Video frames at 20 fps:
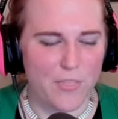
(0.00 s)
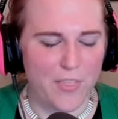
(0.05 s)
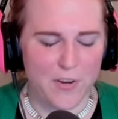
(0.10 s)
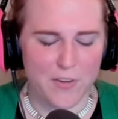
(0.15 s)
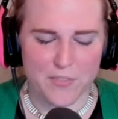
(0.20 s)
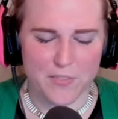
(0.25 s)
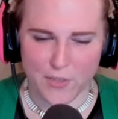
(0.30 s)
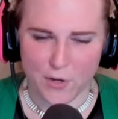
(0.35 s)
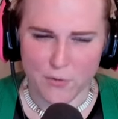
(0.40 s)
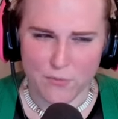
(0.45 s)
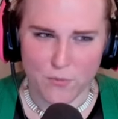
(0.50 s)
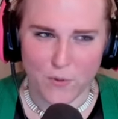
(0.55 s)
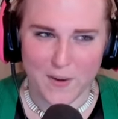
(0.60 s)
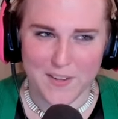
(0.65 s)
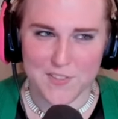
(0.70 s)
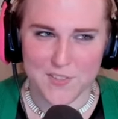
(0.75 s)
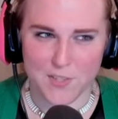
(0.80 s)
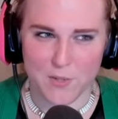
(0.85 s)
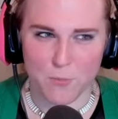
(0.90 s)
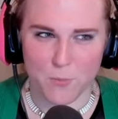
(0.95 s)
New they, York. They're
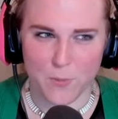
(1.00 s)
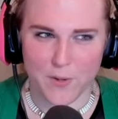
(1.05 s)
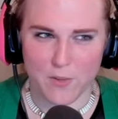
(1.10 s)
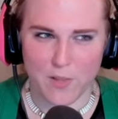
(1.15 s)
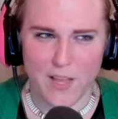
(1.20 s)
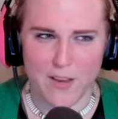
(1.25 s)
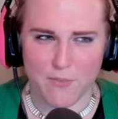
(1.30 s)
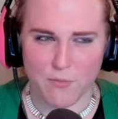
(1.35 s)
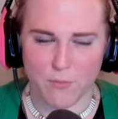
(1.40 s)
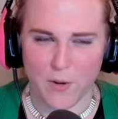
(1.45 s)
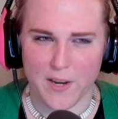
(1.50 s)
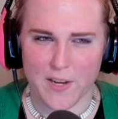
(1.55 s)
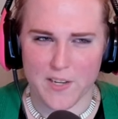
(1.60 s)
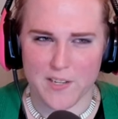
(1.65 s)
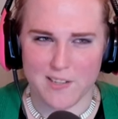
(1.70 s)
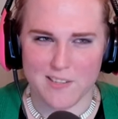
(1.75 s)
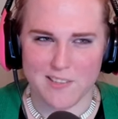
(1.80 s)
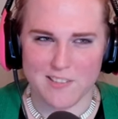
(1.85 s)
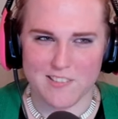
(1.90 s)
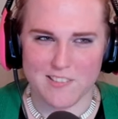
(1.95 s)
friends in real life,
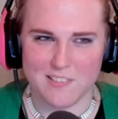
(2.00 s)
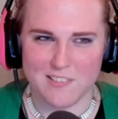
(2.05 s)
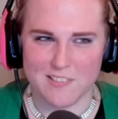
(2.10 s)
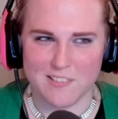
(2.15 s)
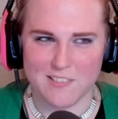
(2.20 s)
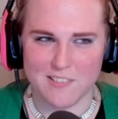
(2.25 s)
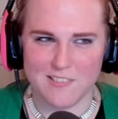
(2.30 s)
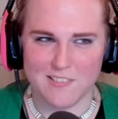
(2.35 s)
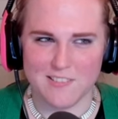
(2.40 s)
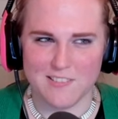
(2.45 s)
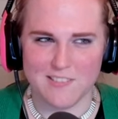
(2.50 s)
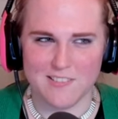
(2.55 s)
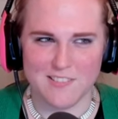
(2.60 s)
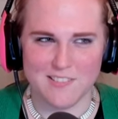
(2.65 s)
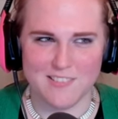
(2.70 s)
right? Yeah, they are.